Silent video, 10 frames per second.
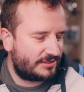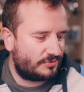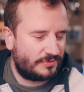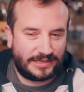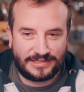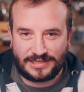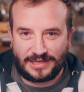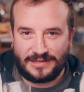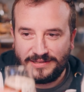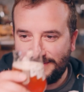So it's
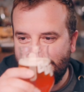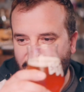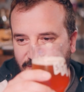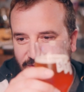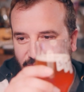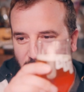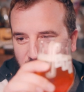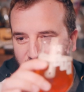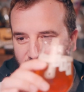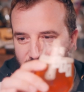definitely a
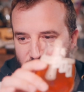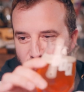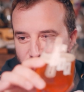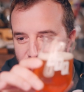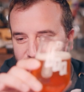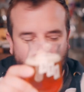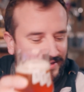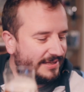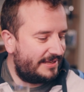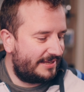pale ale.
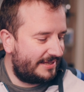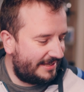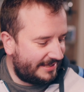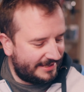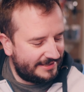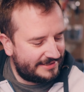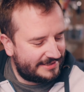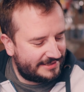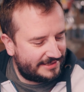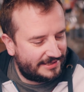And
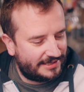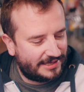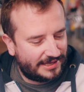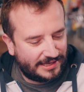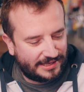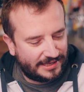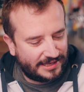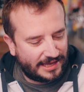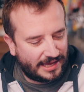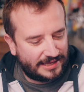
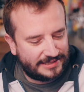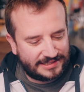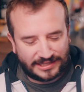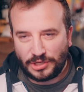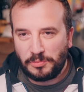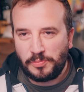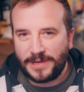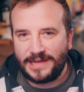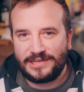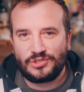I did a double
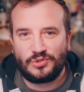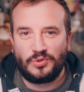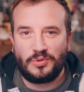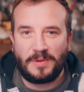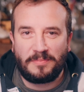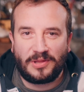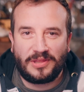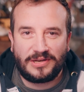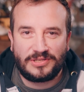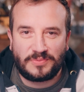batch so my
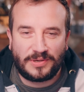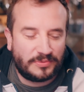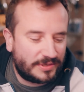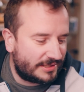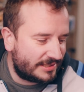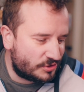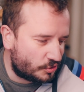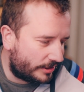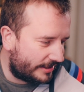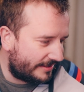brother as well could
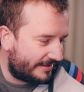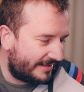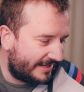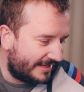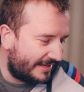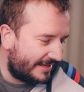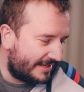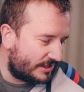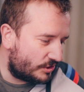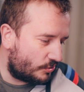enjoy it.
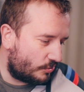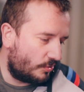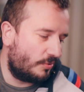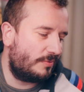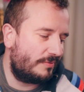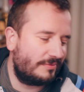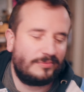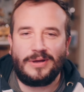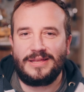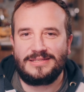So
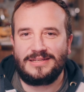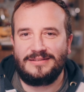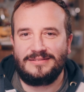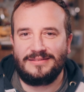what is it?